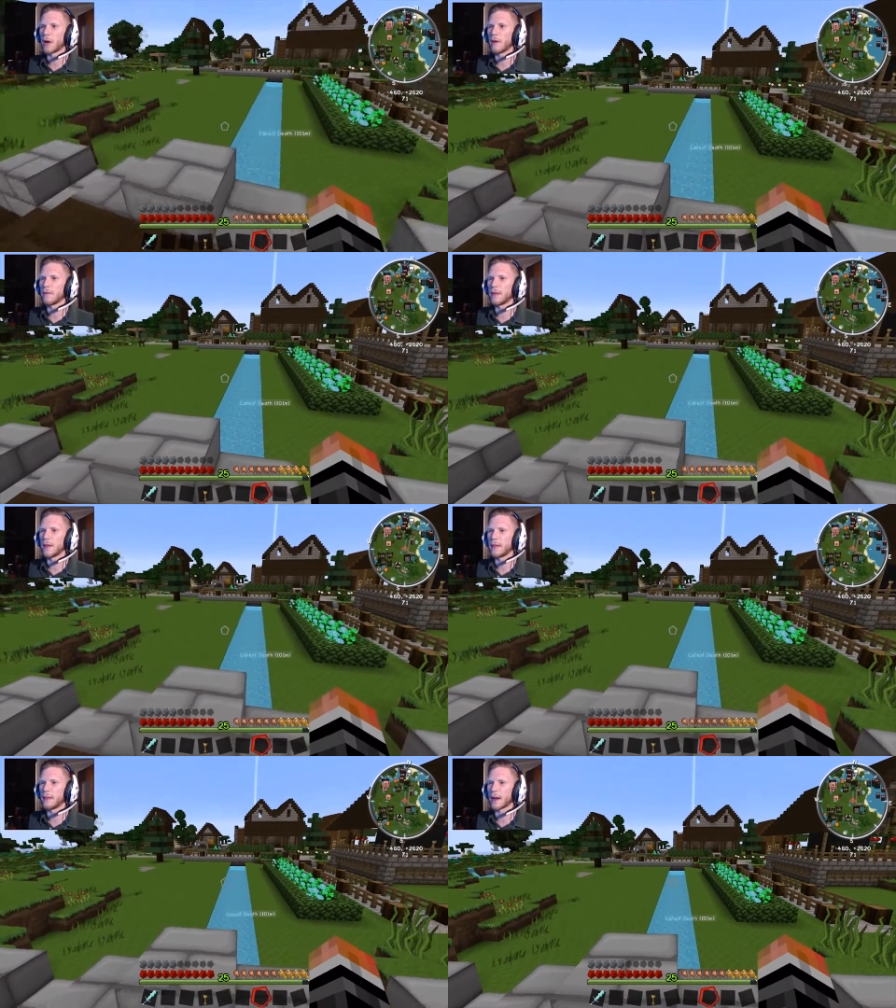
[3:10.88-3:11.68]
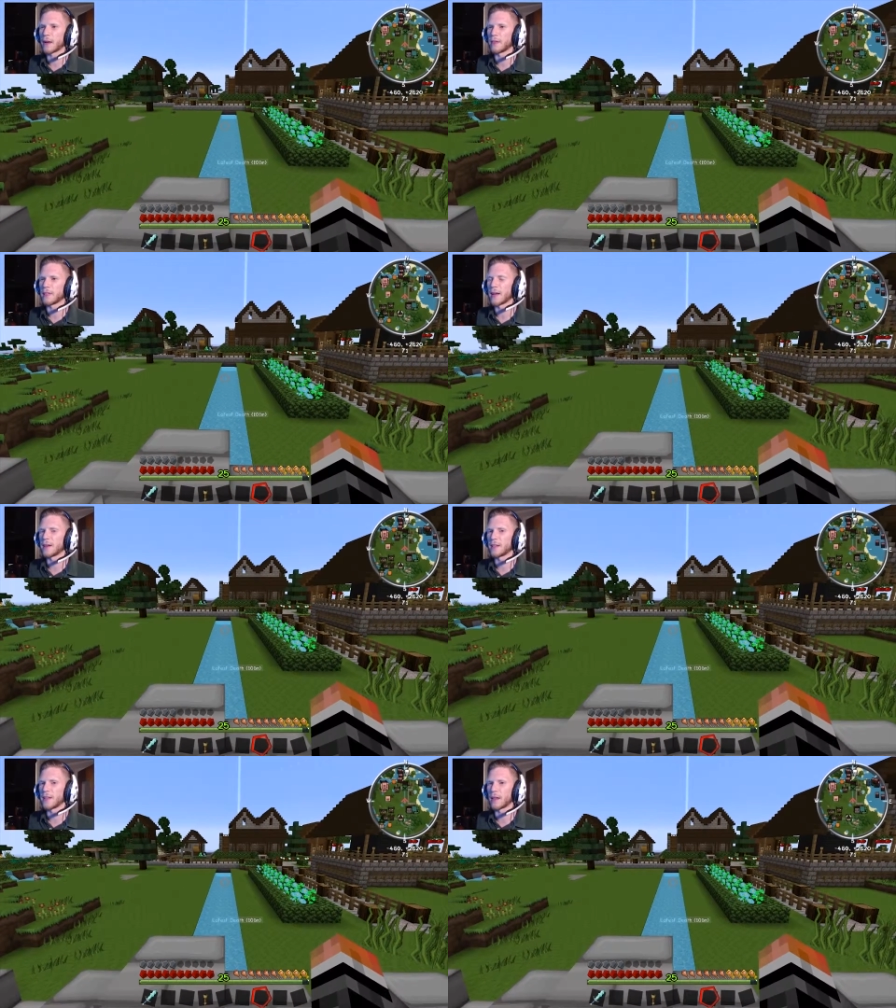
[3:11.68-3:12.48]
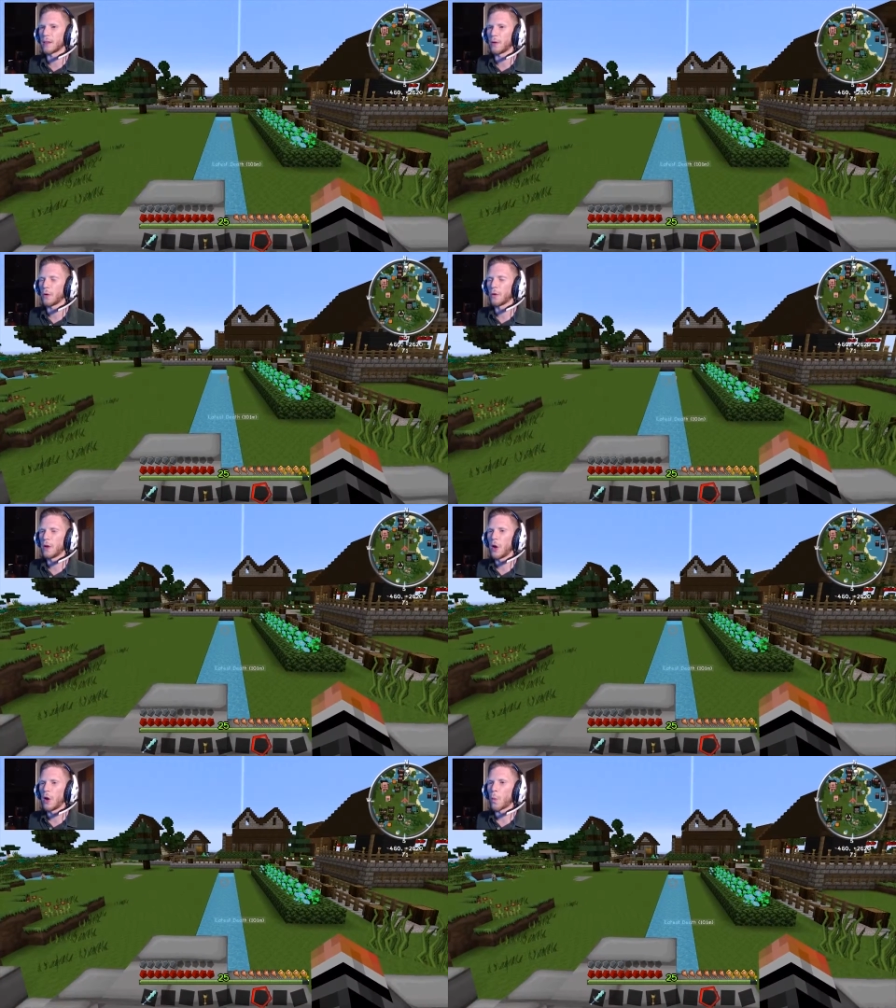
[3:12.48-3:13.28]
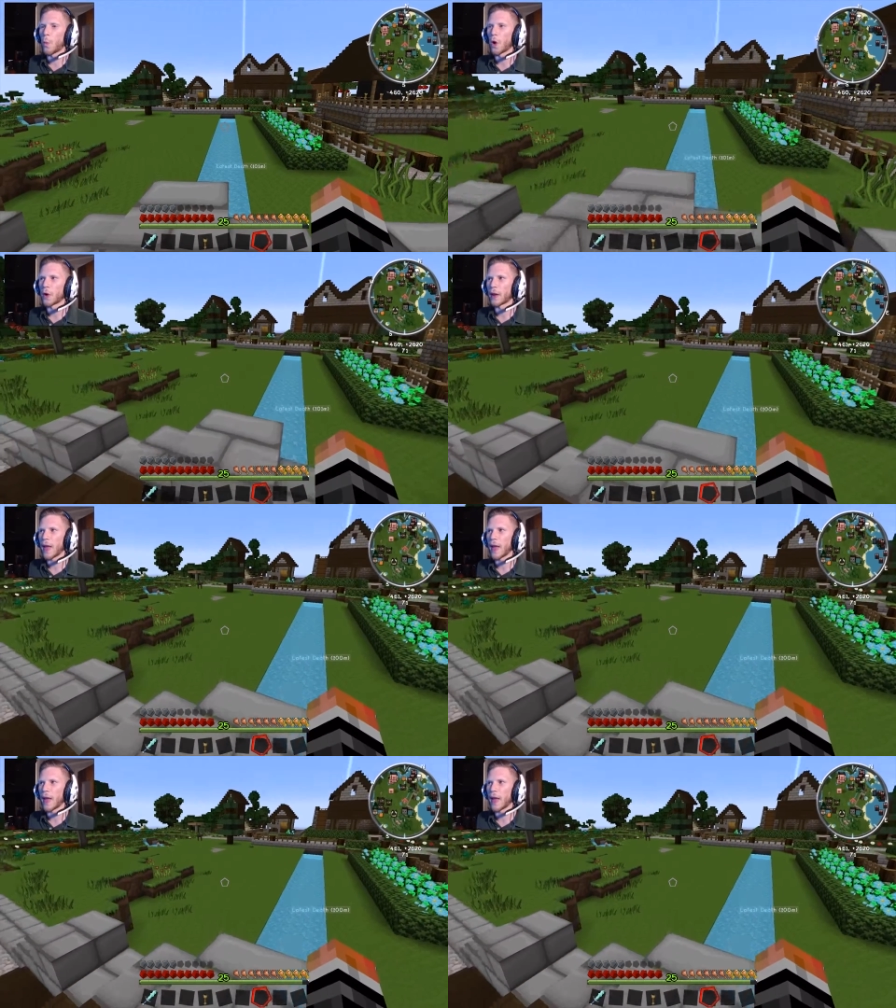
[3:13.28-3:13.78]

out of it, and then that goes down into like a little water